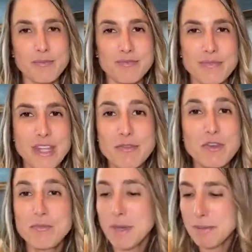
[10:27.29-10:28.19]
if
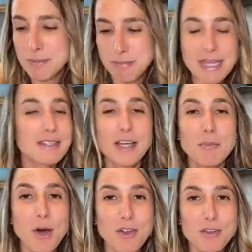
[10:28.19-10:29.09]
you've maybe baked up
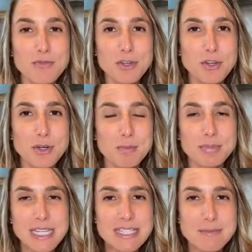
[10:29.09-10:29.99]
all of your
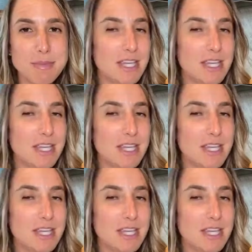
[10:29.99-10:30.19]
place and bake